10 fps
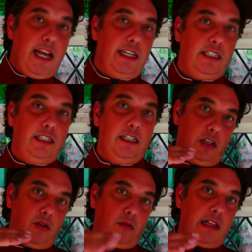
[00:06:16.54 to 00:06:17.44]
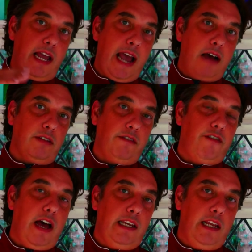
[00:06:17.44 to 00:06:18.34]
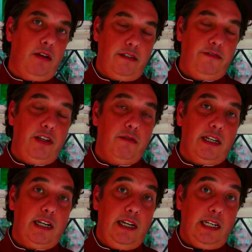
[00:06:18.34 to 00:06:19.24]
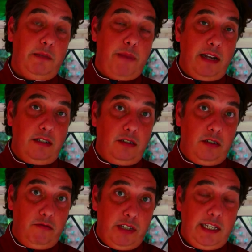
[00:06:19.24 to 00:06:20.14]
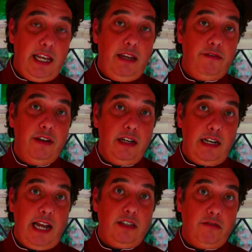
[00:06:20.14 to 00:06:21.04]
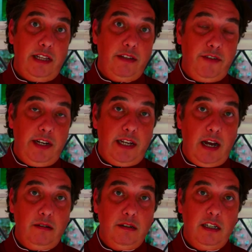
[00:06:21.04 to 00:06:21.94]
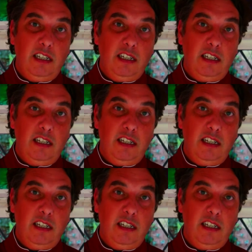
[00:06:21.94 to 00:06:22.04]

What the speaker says: is you'll lay out the value that the viewer can expect to receive later in the video.